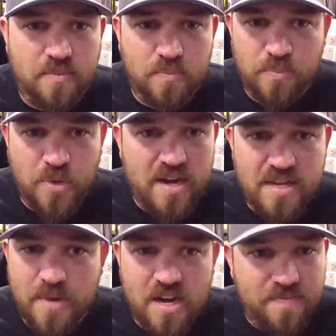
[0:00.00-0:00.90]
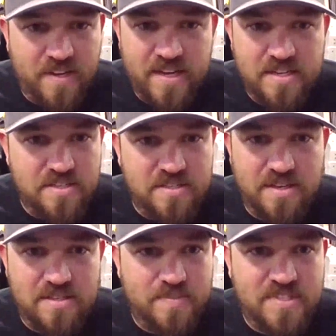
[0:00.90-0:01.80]
body modifications,
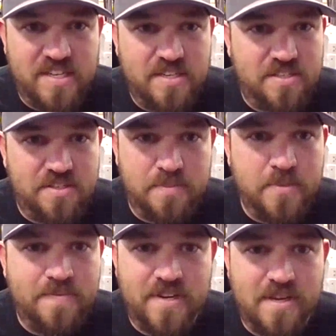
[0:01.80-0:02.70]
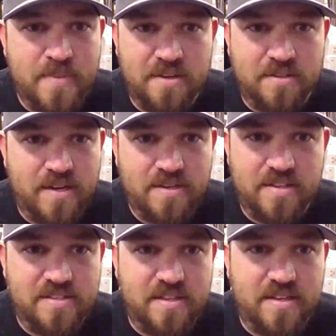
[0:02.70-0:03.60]
customizations, you move any metal around on
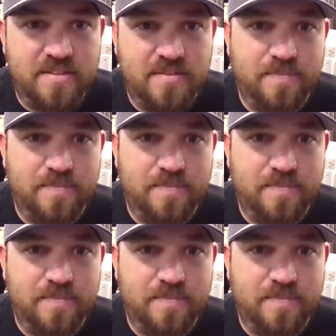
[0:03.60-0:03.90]
this thing?